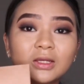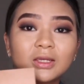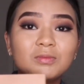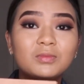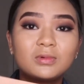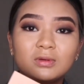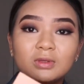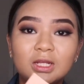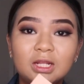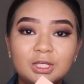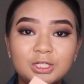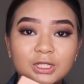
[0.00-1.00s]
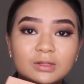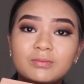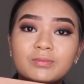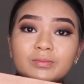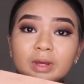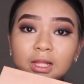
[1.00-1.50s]
Kim
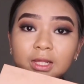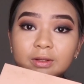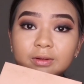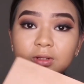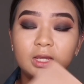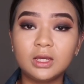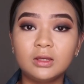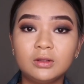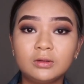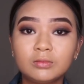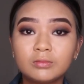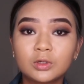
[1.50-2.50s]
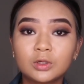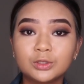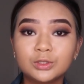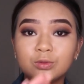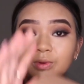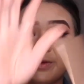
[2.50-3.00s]
Kardashian palette and
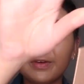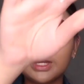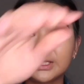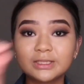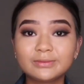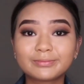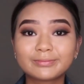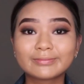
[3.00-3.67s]
contour my face.